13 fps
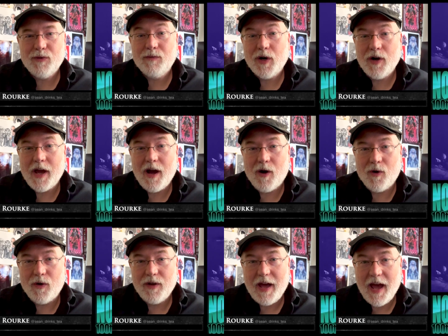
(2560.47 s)

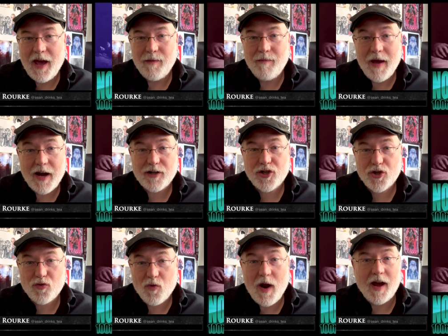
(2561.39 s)
Murnau and Max
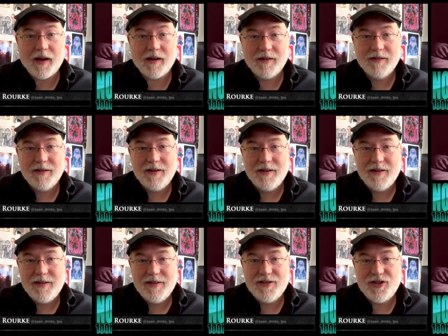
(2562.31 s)
Schreck
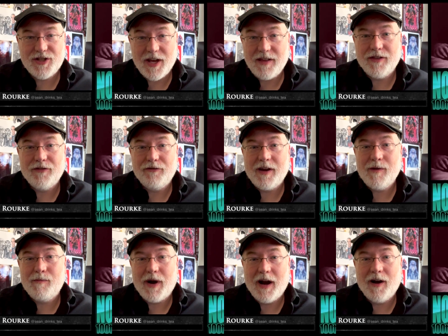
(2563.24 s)
set the
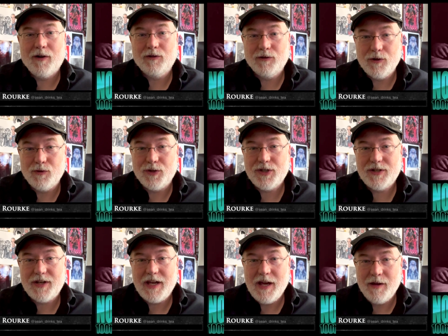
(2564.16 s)
vampire
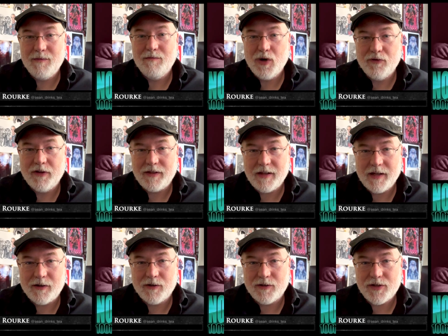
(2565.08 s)
loose in movie
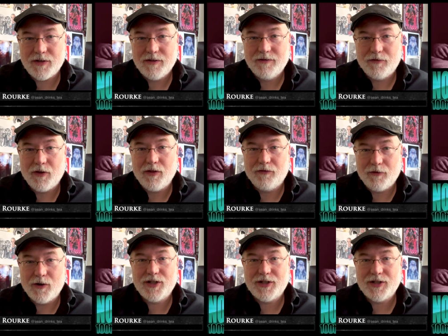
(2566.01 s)
theaters for the first